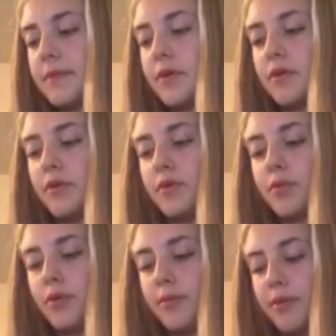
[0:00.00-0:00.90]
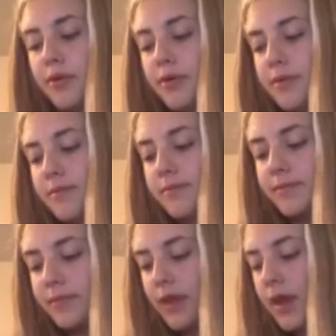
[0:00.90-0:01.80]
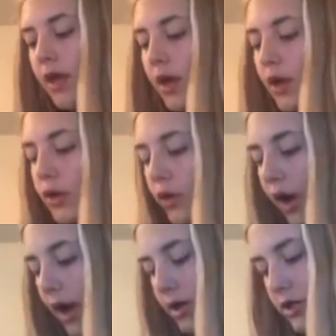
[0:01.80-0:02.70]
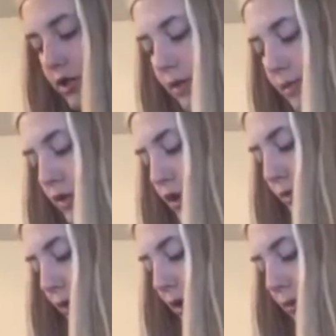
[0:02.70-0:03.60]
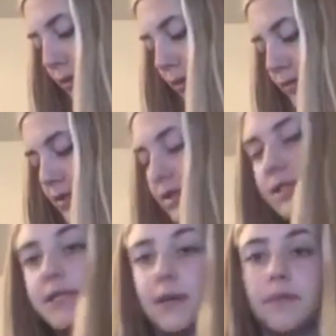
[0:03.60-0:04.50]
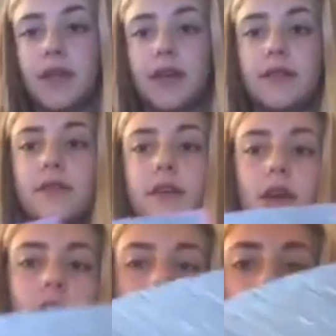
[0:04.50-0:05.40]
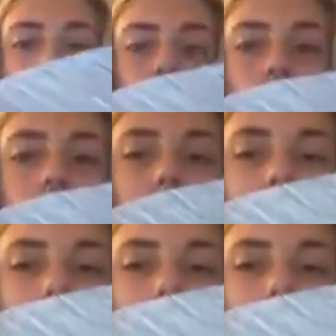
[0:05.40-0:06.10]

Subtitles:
Oh, poor bird. Crash! Mr. Bird bumped into something. Uh-oh.